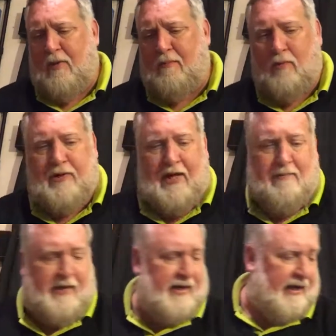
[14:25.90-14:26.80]
on Board
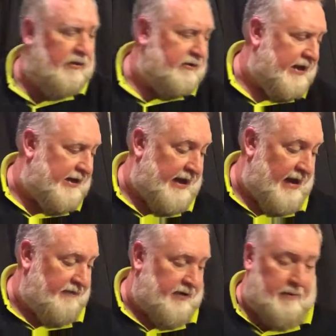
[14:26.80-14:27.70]
Game Geek. I looked at it
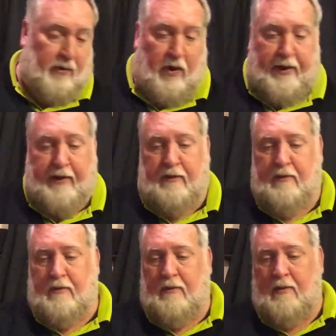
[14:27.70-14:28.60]
after I bought it.
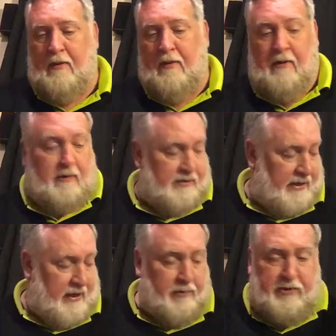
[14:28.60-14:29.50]

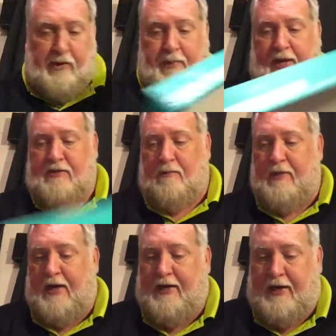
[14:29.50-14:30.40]
Like I wasn't going to pass up
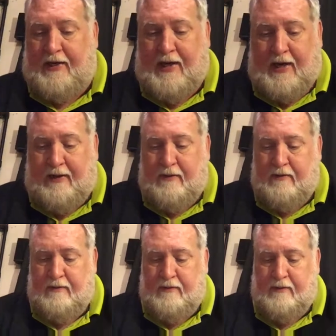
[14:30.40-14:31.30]
$9.99
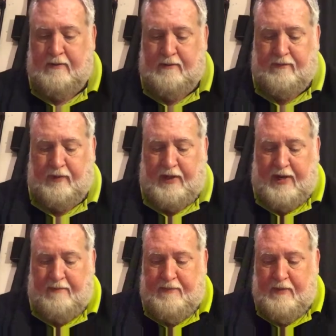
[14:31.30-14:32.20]
for a
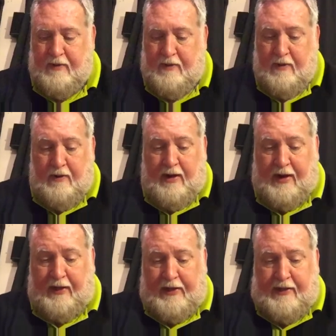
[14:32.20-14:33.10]
game.
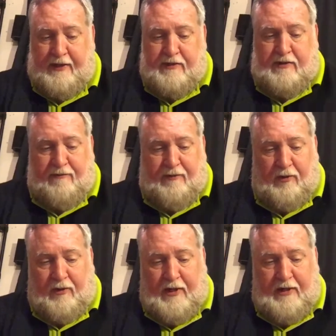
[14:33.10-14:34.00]
And I like it. It's different
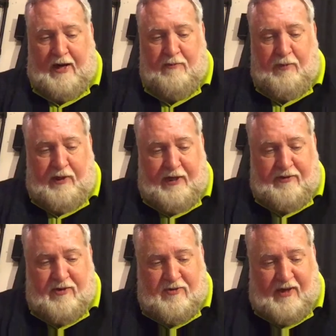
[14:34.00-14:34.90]
looking. I really
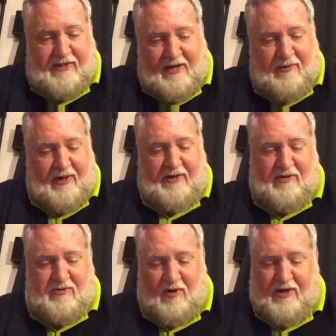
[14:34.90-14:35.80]
like like I said, I really like
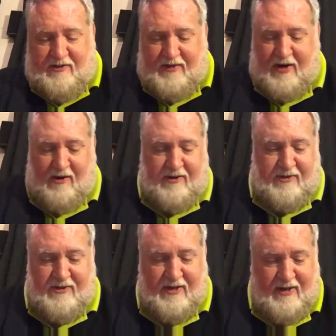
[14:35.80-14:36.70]
the drawings of the
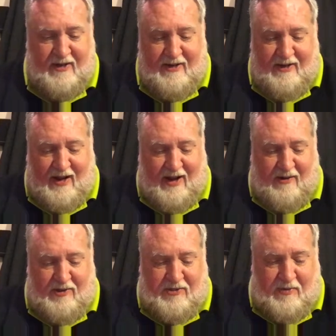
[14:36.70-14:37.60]
characters. I
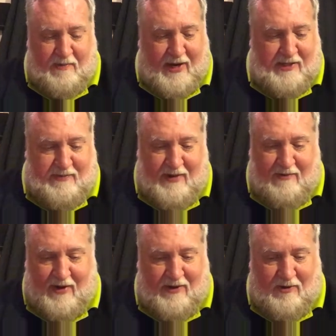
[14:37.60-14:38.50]
know, it just reminds me
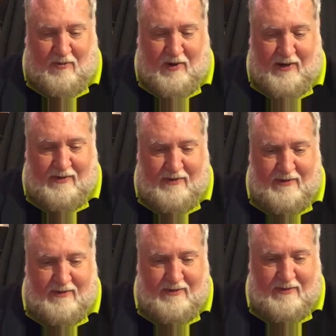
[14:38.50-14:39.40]
of, I don't know what,
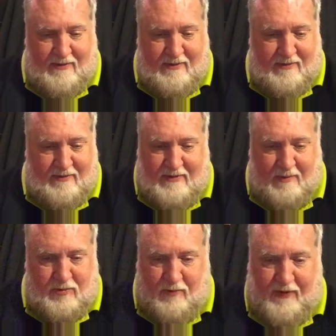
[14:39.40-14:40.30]

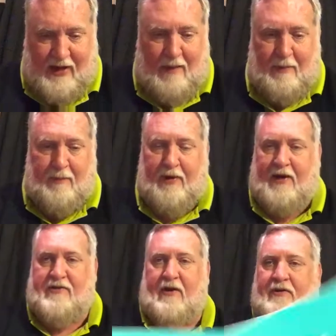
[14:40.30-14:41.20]
some sort of a comic book
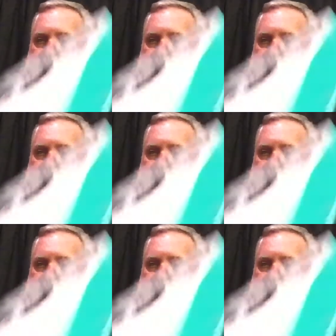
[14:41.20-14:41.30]
I saw